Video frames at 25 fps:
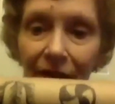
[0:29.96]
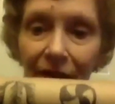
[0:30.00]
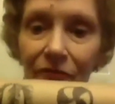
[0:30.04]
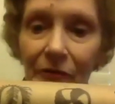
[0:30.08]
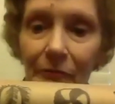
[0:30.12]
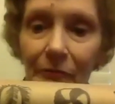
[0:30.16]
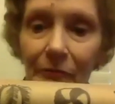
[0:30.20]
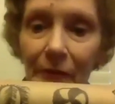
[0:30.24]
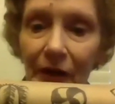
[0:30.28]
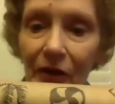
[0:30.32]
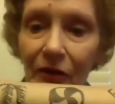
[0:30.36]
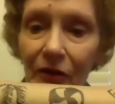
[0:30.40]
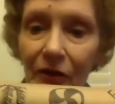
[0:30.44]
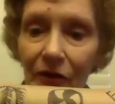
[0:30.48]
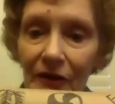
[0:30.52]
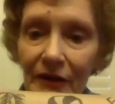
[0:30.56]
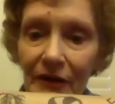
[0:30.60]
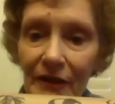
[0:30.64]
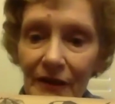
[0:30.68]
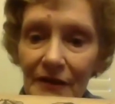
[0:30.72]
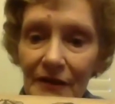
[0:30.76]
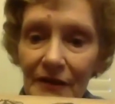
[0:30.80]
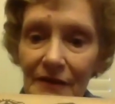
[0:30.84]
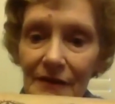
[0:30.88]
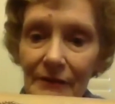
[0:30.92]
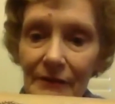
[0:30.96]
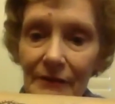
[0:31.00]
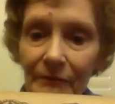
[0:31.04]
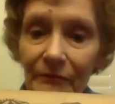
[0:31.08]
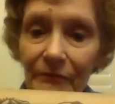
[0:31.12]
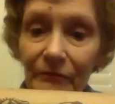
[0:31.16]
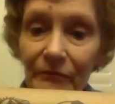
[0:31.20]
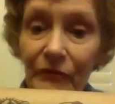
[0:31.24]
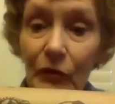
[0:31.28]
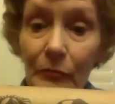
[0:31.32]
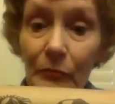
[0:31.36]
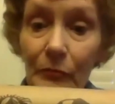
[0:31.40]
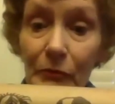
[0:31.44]
Americans
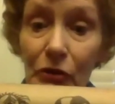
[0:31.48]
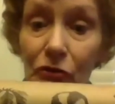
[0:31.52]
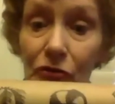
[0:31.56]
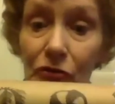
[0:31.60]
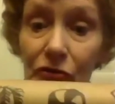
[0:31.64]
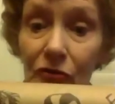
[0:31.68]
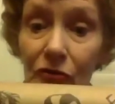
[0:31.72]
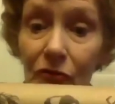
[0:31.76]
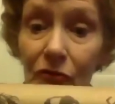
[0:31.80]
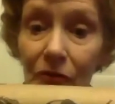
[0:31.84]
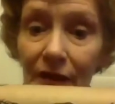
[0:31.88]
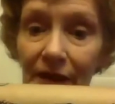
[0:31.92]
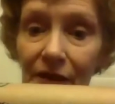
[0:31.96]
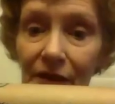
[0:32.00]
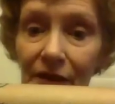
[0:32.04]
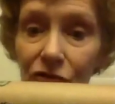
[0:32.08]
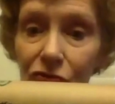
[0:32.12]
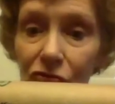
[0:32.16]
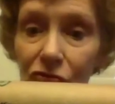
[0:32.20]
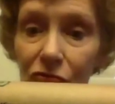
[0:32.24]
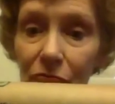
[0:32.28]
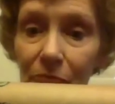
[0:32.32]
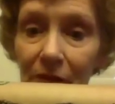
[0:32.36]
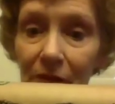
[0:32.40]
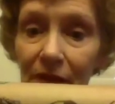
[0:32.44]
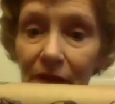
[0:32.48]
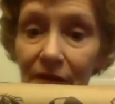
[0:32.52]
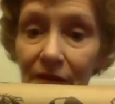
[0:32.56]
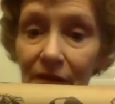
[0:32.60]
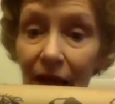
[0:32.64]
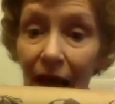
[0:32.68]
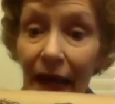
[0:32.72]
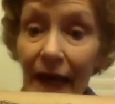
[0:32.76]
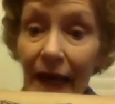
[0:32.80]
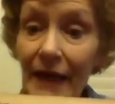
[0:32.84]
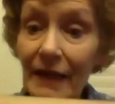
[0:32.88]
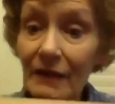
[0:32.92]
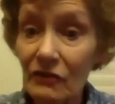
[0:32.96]
for musical instruments
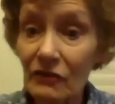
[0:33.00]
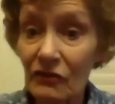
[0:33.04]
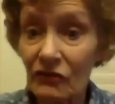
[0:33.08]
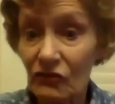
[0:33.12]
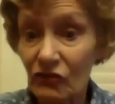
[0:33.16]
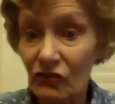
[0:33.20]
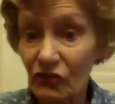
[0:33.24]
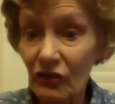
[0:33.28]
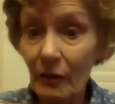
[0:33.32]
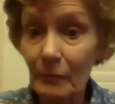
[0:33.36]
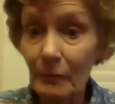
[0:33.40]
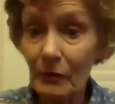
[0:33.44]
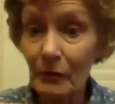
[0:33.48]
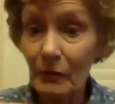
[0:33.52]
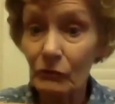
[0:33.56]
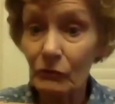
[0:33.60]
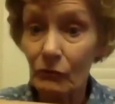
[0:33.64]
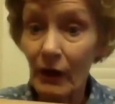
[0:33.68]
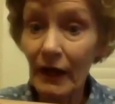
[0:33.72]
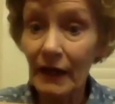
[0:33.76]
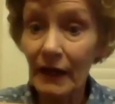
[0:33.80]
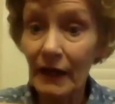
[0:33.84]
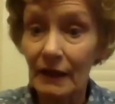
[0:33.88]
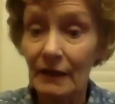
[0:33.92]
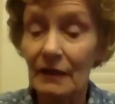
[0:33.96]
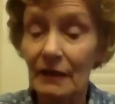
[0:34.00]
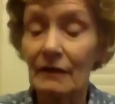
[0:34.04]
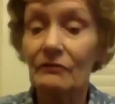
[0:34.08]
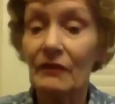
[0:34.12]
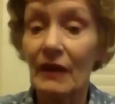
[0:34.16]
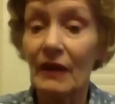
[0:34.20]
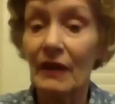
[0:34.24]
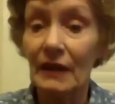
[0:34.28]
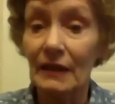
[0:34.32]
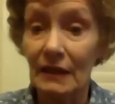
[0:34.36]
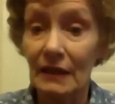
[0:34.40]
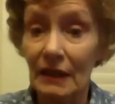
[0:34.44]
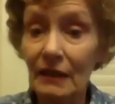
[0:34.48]
and to summon rain if
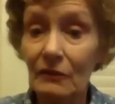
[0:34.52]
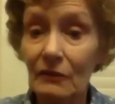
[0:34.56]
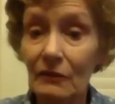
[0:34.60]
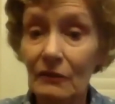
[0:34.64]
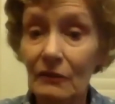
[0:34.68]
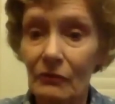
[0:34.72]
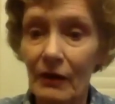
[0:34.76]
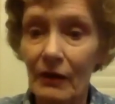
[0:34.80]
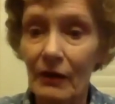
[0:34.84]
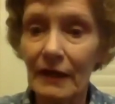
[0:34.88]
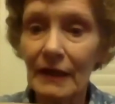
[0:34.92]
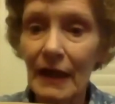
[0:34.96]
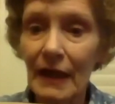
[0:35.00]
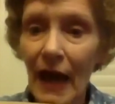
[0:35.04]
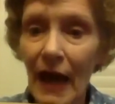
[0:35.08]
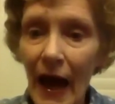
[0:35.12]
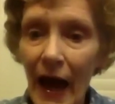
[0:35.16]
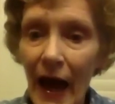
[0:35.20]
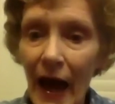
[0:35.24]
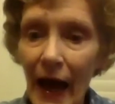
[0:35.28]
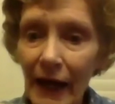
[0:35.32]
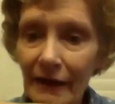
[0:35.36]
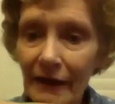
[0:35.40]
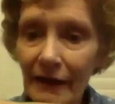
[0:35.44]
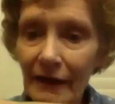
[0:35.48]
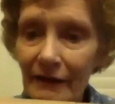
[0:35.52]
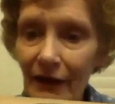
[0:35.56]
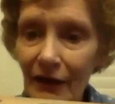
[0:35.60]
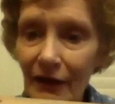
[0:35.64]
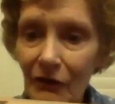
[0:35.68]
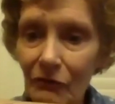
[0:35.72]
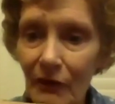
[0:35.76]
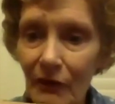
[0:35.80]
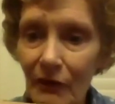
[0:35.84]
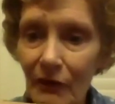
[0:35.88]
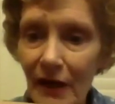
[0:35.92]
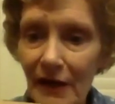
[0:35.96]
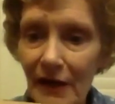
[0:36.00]
they needed rain, I
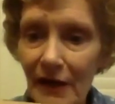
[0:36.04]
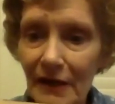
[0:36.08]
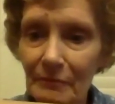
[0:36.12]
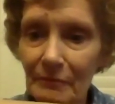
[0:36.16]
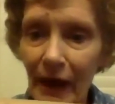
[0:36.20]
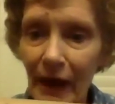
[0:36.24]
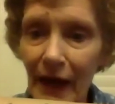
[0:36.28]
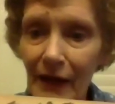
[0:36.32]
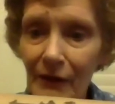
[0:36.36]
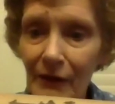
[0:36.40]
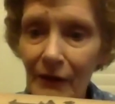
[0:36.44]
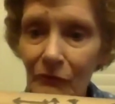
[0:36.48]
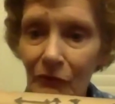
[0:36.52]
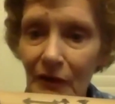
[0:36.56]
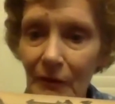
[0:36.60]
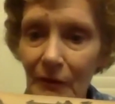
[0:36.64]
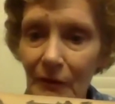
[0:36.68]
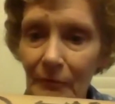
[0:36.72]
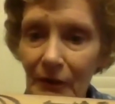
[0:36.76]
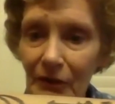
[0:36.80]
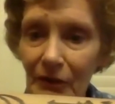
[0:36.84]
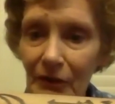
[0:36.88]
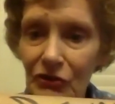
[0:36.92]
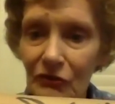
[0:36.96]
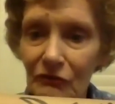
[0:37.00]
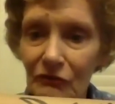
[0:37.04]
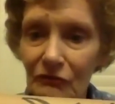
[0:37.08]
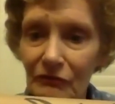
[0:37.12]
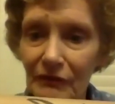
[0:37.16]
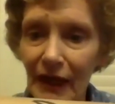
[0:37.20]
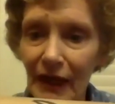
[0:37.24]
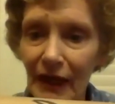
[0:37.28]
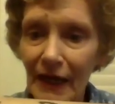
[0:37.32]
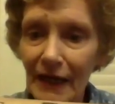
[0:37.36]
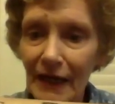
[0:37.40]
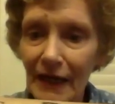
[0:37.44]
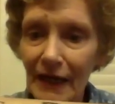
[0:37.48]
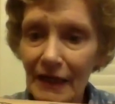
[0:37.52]
decorated mine with a bunch of
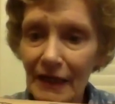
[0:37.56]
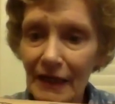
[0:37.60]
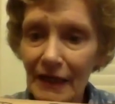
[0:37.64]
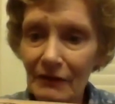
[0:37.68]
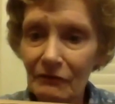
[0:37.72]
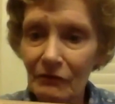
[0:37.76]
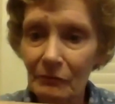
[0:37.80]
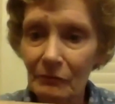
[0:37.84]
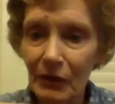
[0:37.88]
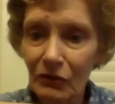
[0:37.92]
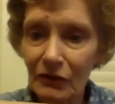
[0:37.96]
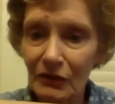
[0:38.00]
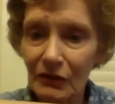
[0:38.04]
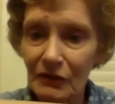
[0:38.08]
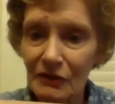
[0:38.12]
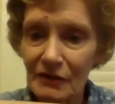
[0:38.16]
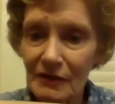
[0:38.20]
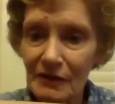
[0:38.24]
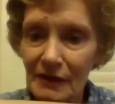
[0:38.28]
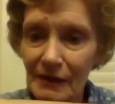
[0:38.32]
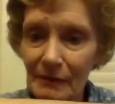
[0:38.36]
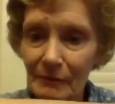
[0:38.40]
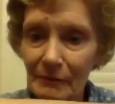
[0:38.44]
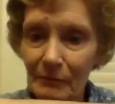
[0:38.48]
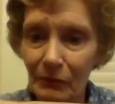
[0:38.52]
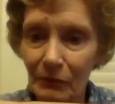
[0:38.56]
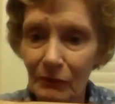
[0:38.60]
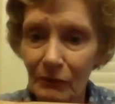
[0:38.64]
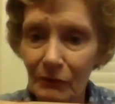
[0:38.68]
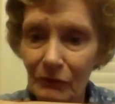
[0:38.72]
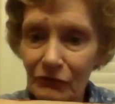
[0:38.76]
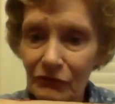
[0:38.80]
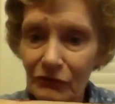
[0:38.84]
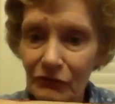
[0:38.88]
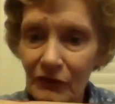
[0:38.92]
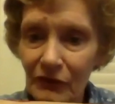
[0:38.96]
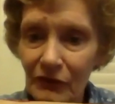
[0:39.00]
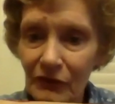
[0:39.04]
Native American
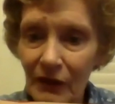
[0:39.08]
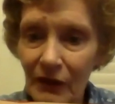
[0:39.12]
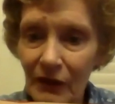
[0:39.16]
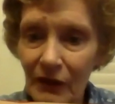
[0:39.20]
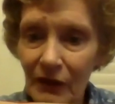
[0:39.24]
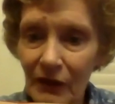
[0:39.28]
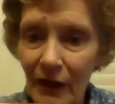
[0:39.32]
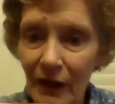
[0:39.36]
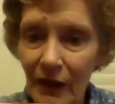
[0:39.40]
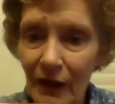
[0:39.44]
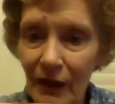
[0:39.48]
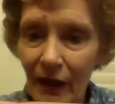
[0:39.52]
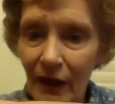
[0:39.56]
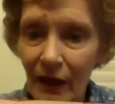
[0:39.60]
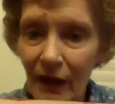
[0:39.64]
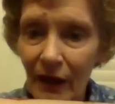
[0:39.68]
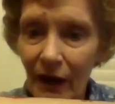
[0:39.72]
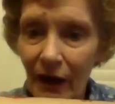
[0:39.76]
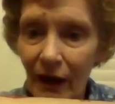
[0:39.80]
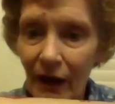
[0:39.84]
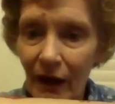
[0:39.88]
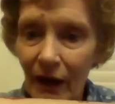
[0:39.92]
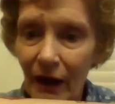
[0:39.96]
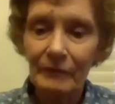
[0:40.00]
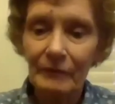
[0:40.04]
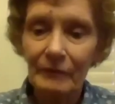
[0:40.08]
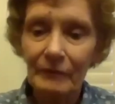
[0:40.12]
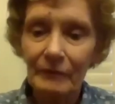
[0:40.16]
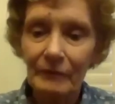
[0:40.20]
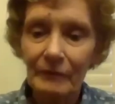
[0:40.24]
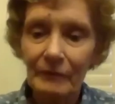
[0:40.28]
symbols on mine.